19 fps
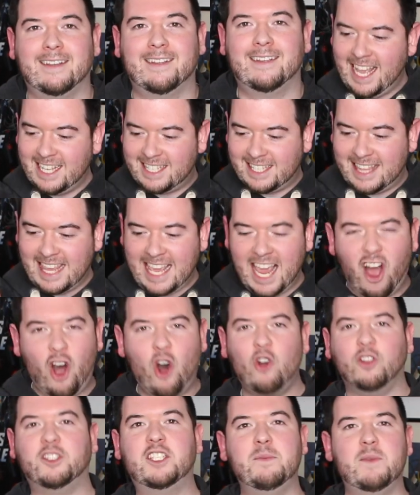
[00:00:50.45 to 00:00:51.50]
It's the
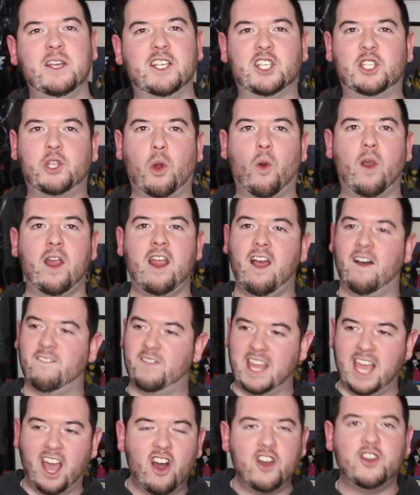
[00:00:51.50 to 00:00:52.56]
ultimate story of
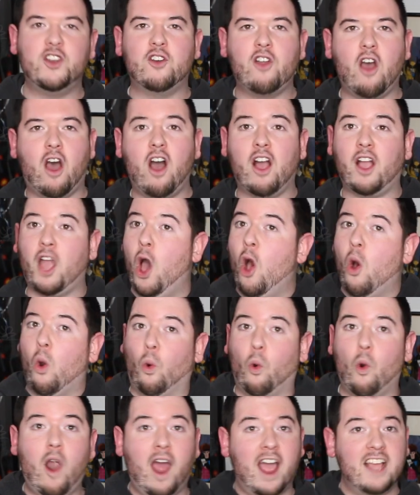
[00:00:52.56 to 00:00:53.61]
the underdog
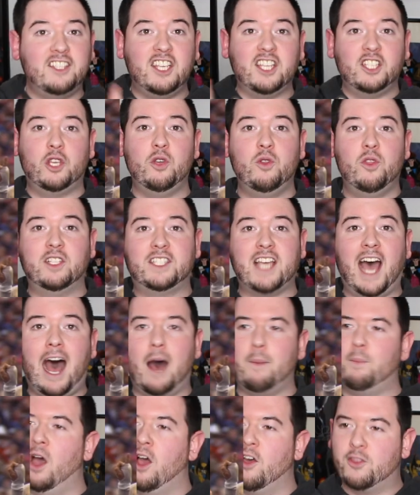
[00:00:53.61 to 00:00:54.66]
rising to the
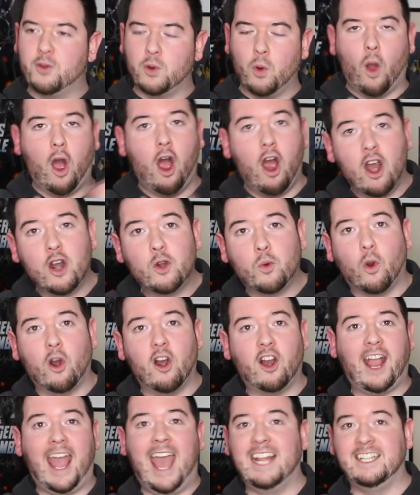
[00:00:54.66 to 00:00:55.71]
top through hard
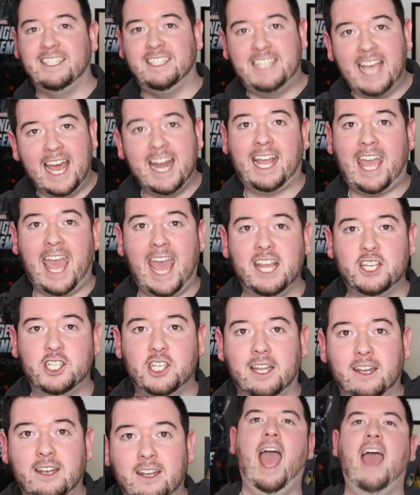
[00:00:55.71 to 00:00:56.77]
work and dedication.